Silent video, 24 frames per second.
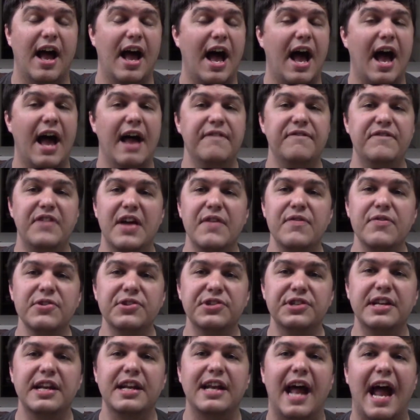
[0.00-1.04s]
I've never
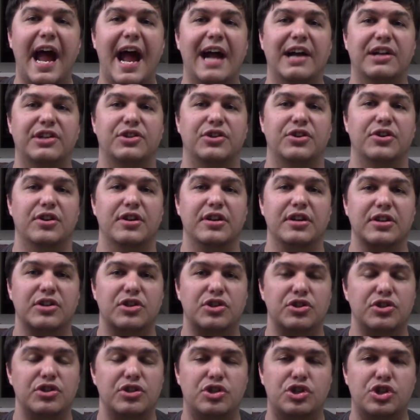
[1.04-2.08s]
seen an actor
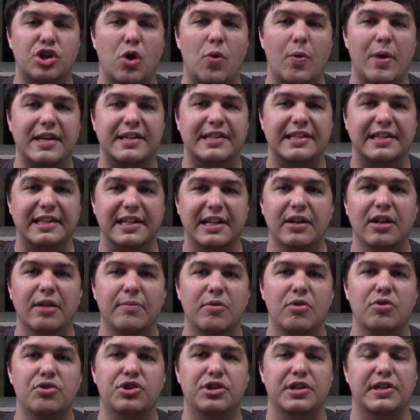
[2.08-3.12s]
show as little
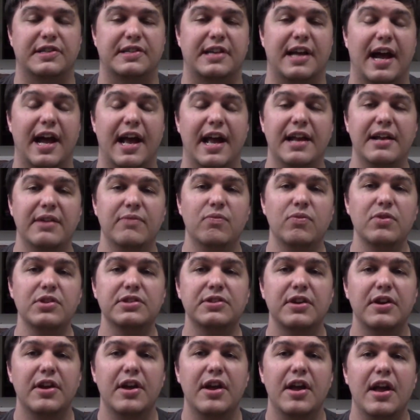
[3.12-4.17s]
emotion as this guy. And
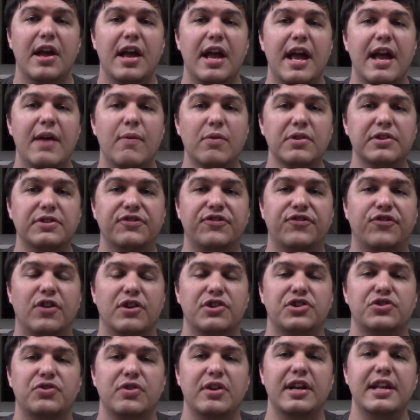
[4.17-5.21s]
what's
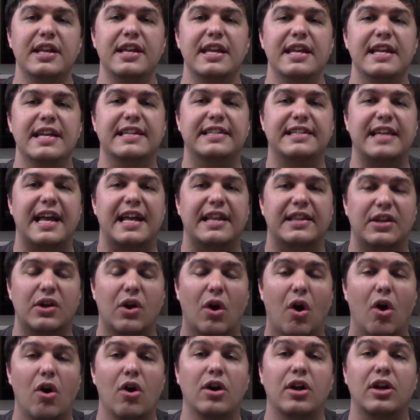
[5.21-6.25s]
frustrating is that
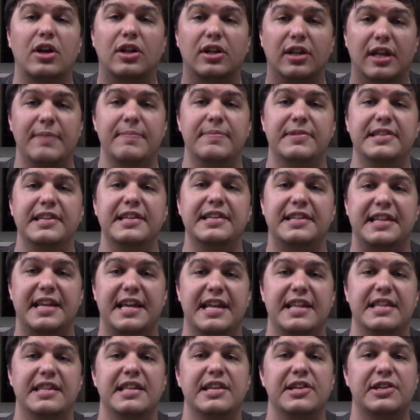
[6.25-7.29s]
there are glimpses
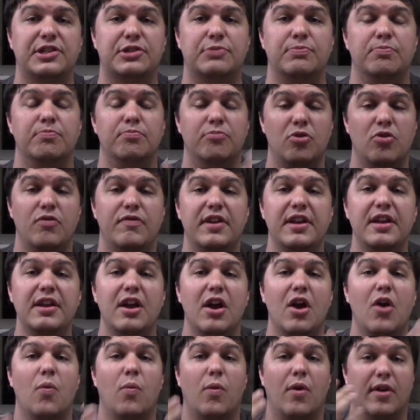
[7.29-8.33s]
in this
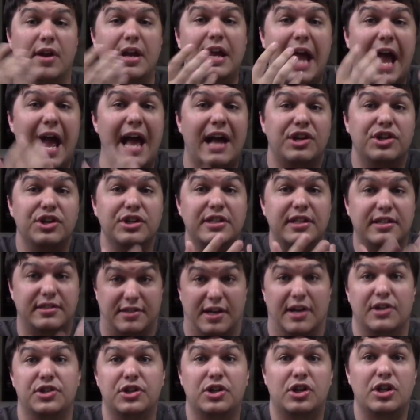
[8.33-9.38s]
movie where he actually
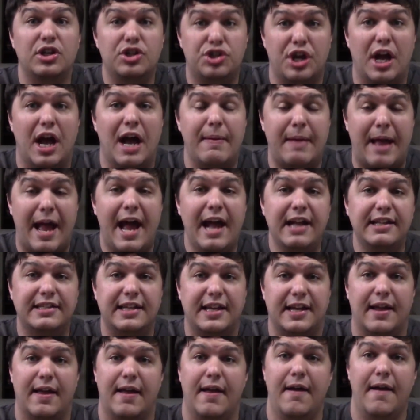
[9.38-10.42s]
does a good job
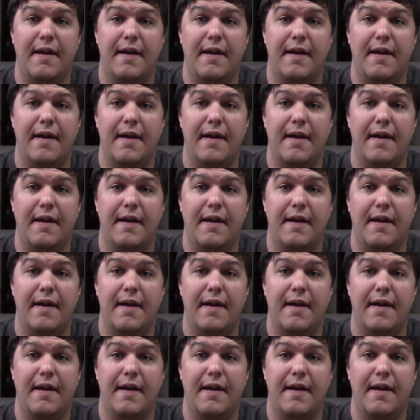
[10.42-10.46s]
acting.